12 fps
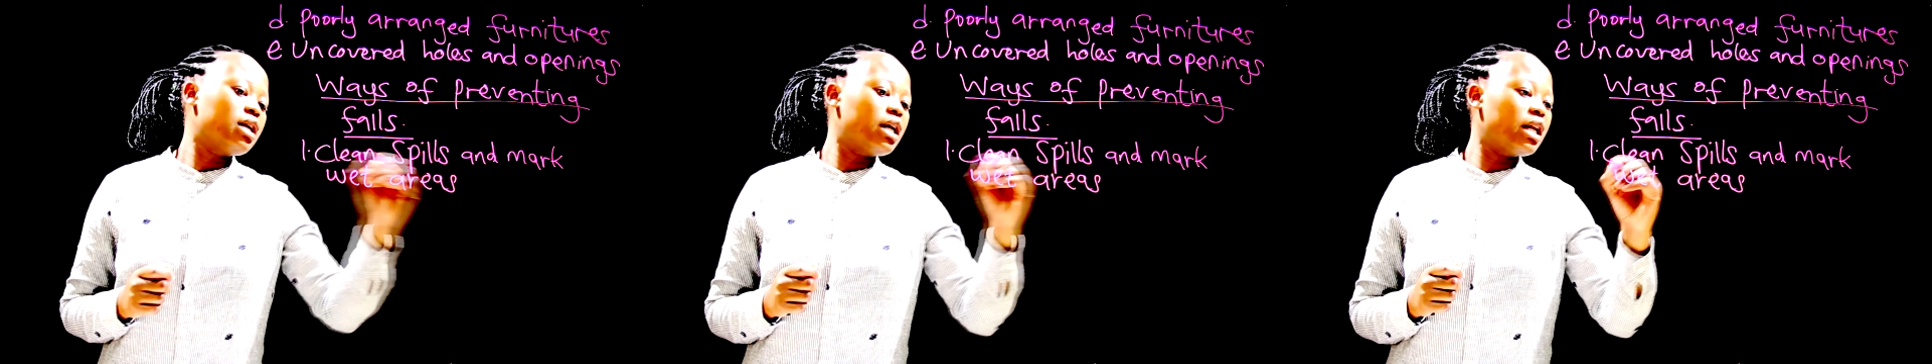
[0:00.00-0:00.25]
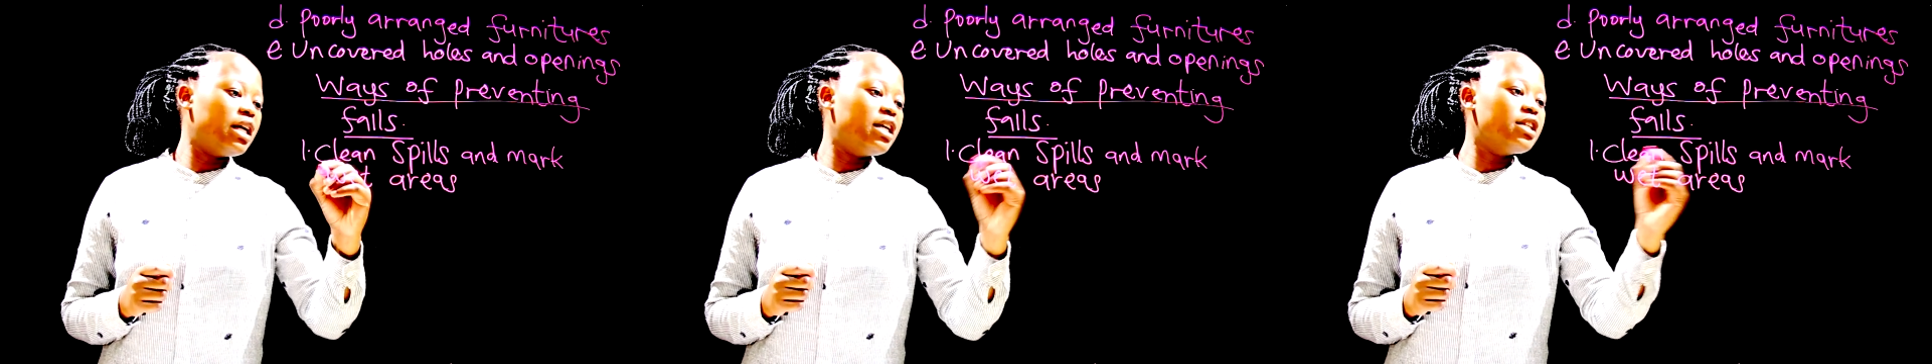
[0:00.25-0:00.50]

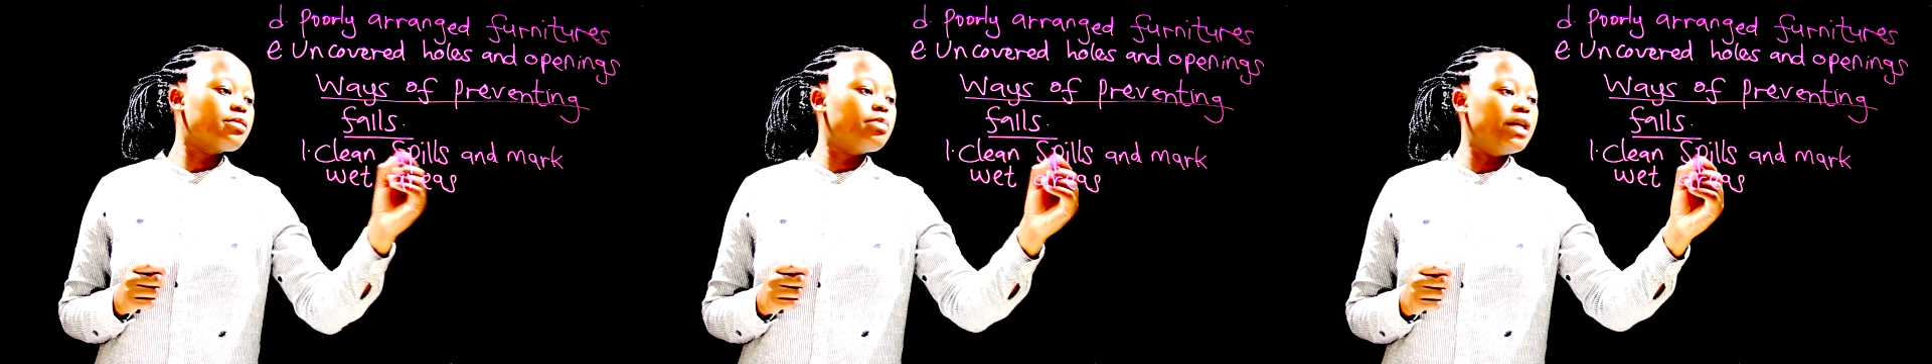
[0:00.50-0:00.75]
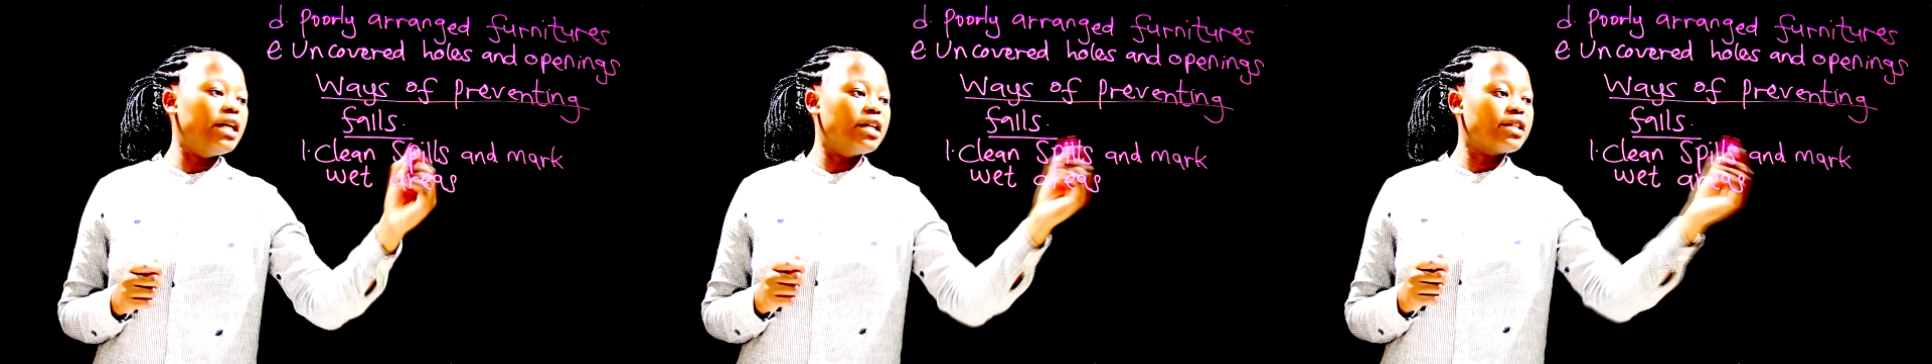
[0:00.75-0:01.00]
Clean
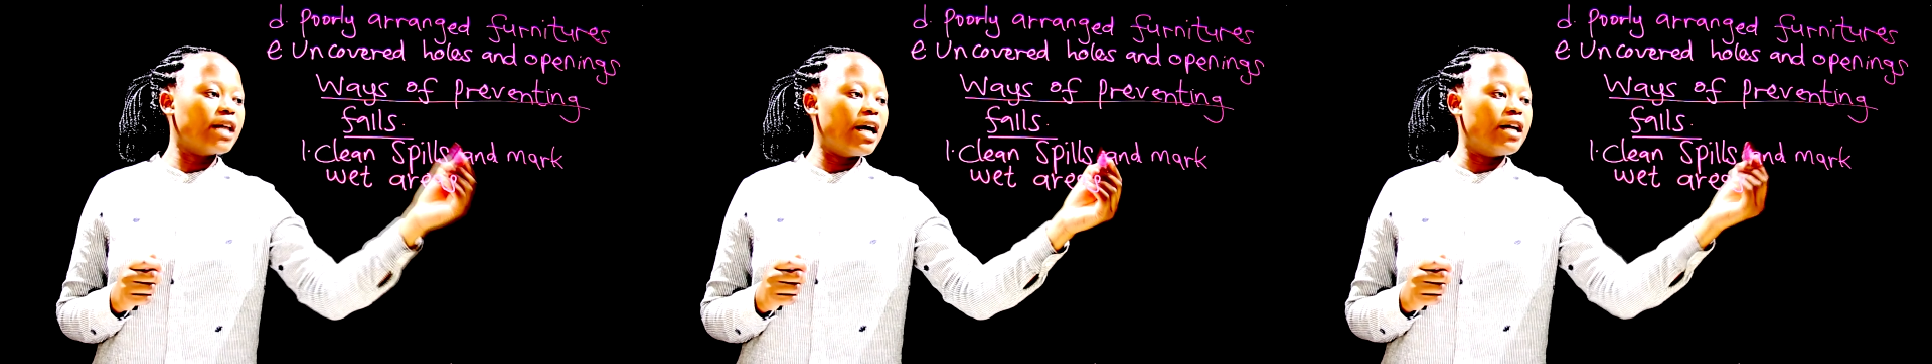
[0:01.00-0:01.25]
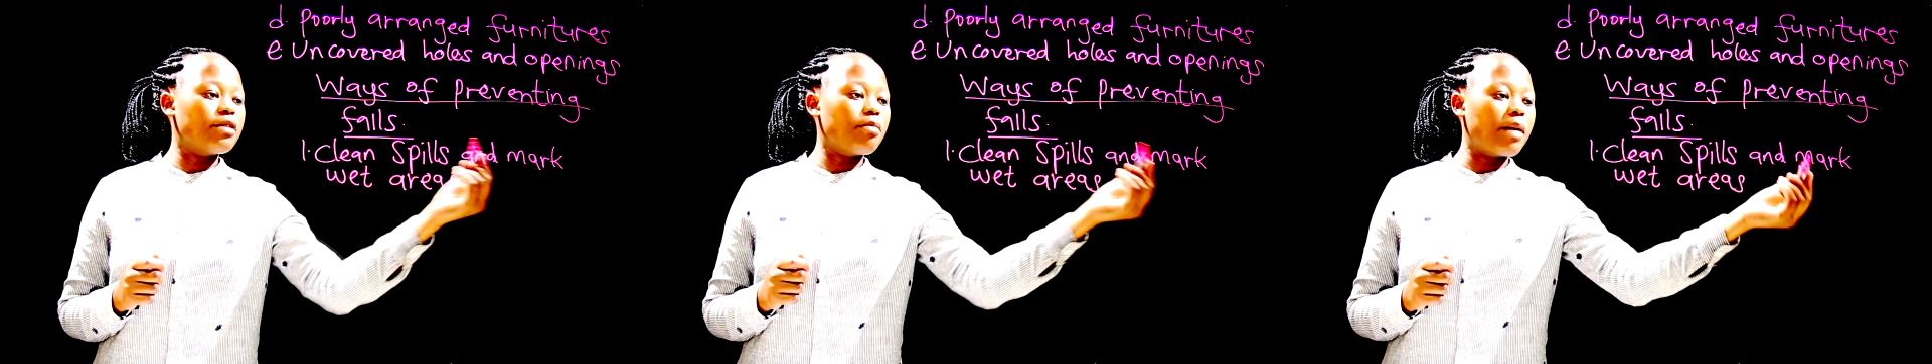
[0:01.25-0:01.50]
spills
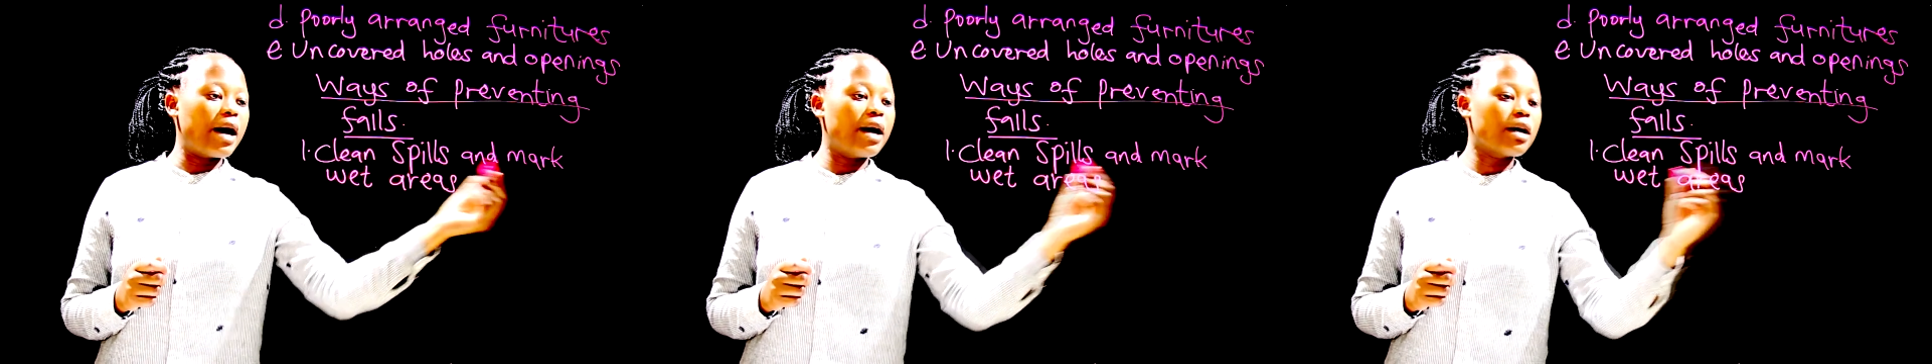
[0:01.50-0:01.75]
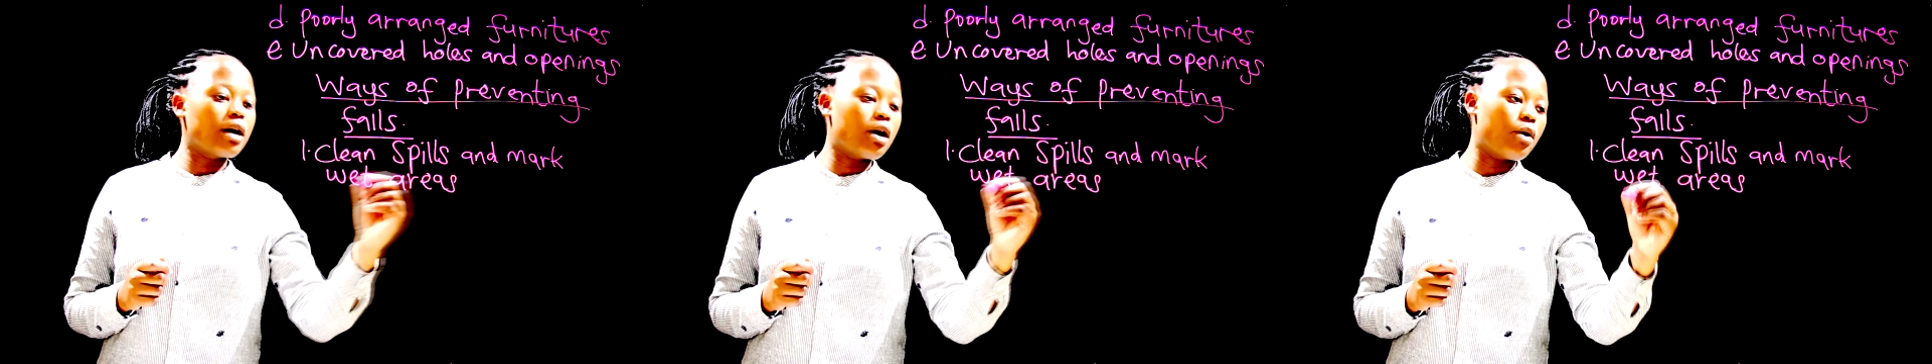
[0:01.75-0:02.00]
and
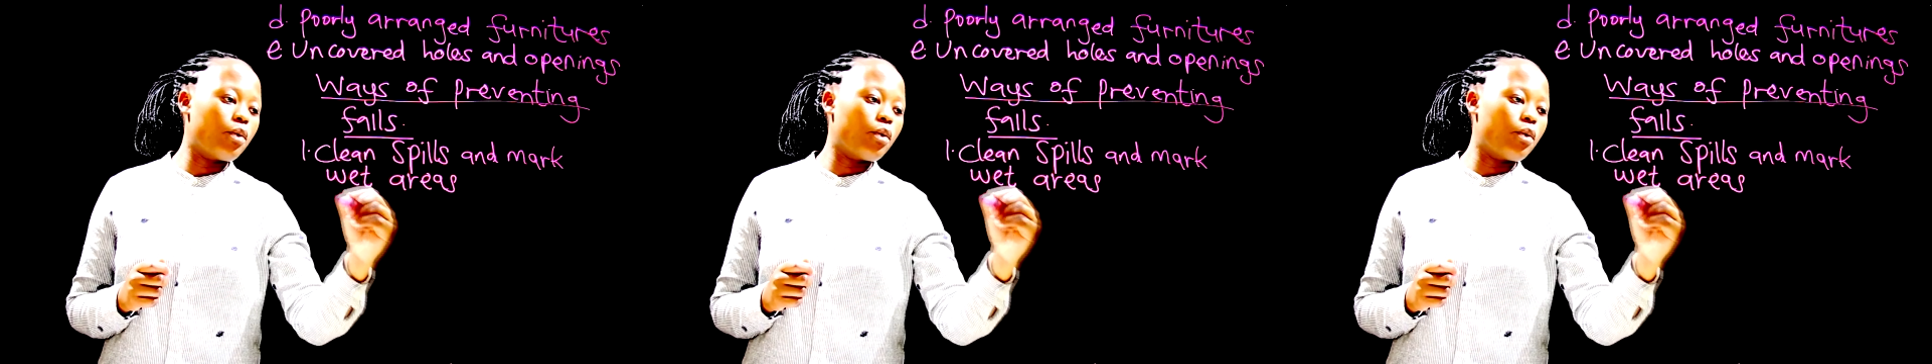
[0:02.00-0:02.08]
mark